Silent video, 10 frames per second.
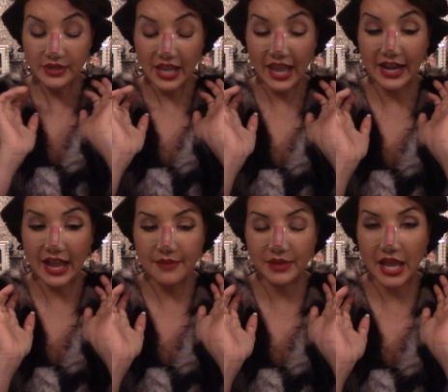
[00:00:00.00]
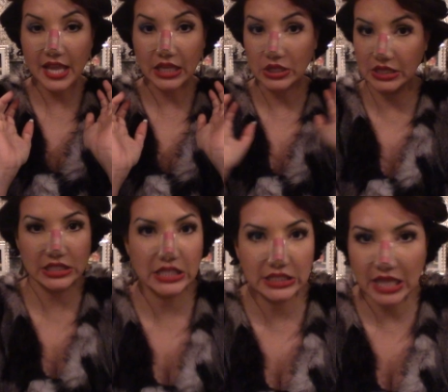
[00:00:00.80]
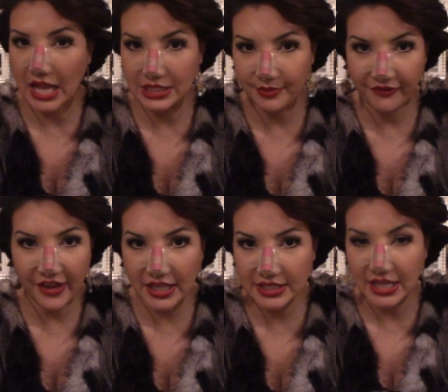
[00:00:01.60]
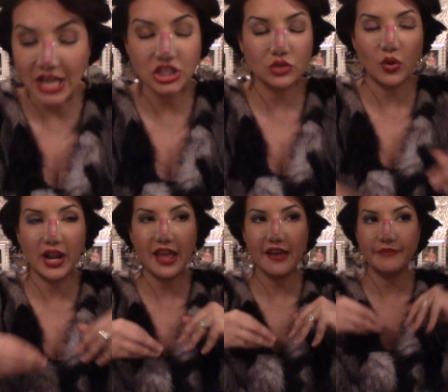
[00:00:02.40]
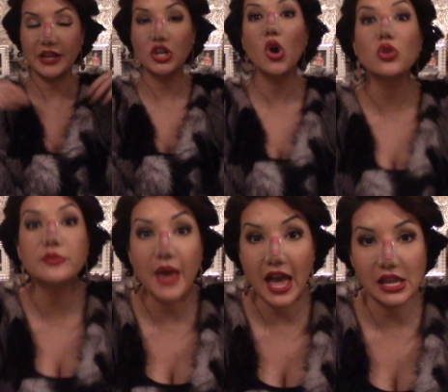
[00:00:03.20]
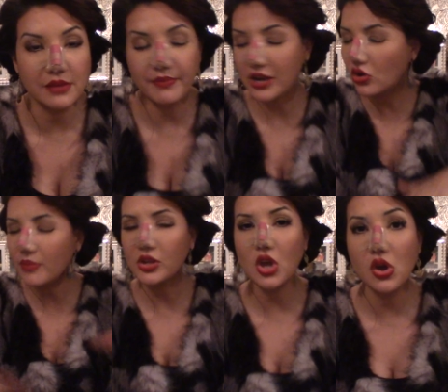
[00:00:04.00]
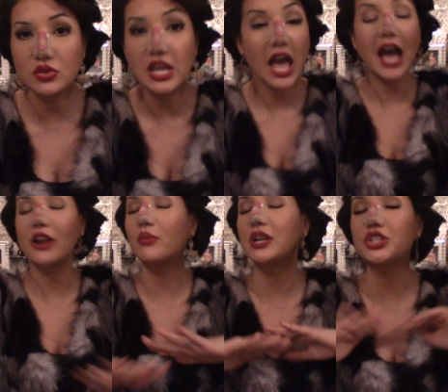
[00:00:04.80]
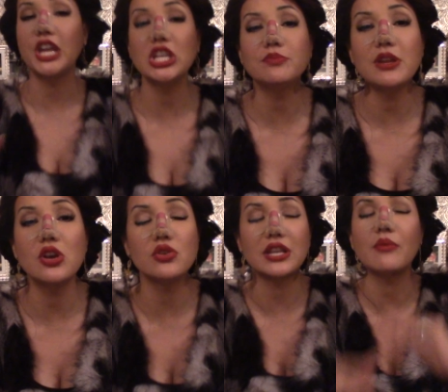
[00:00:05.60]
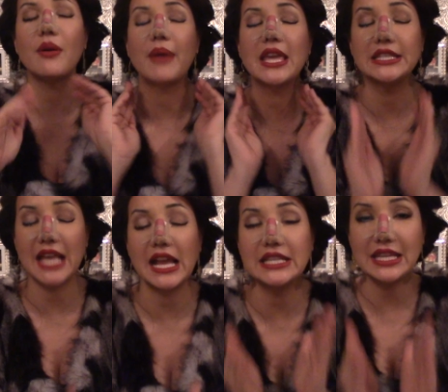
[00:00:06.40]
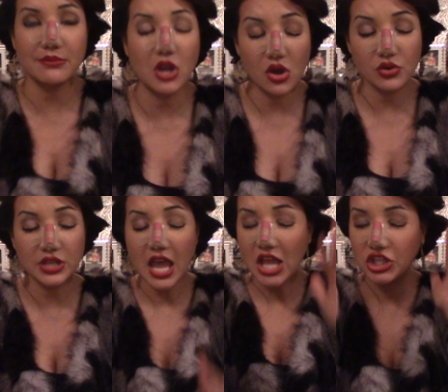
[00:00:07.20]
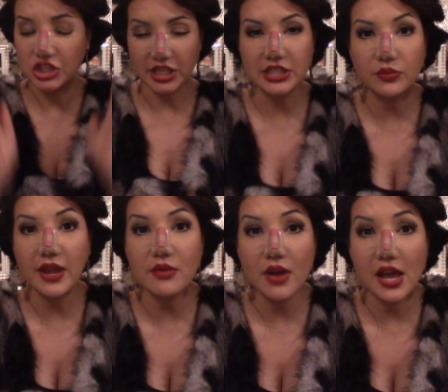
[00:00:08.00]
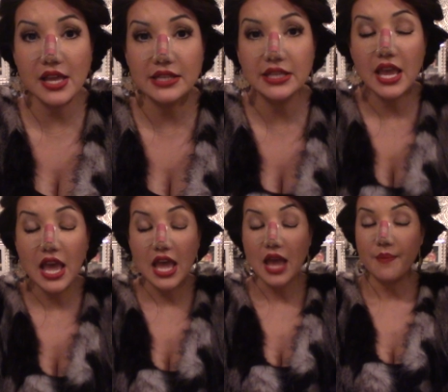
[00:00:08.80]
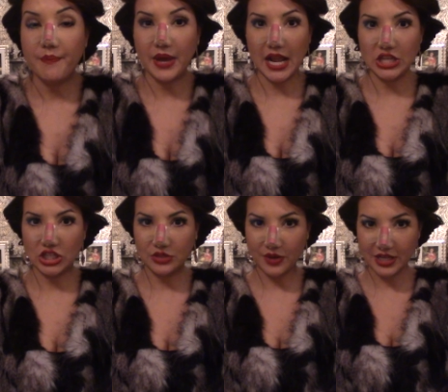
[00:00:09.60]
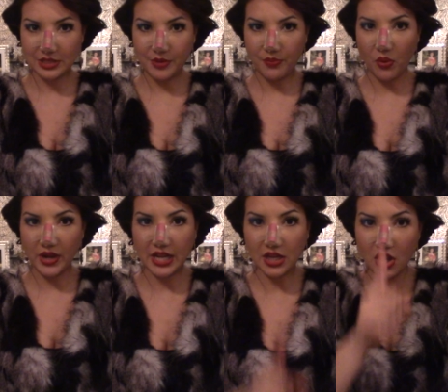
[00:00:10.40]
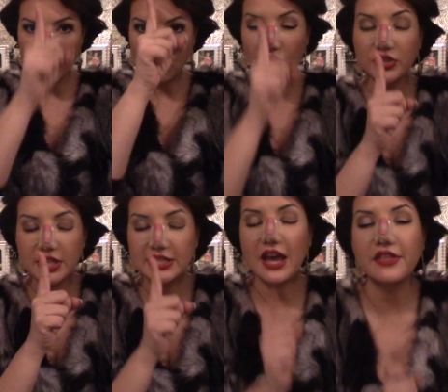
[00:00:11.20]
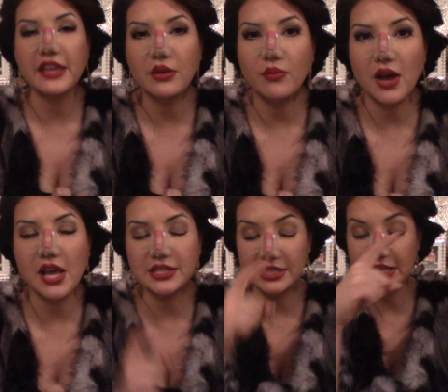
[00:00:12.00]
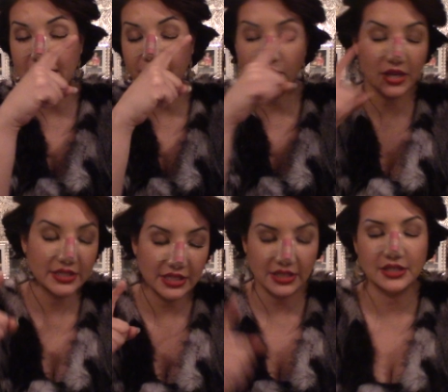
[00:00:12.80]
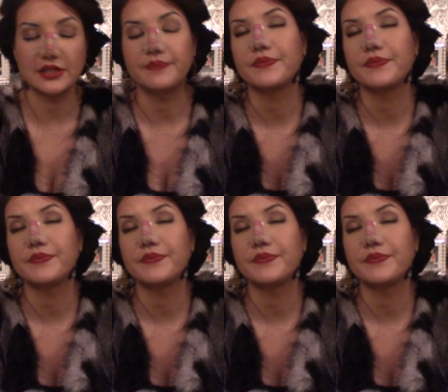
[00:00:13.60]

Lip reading: and I am like, this has got to be fixed. I just want to have my nose back, my normal nose. I don't want to change my nose. I want my exact same nose, just the way it was, but I just want it to be pointing north to south like it was instead of west to east.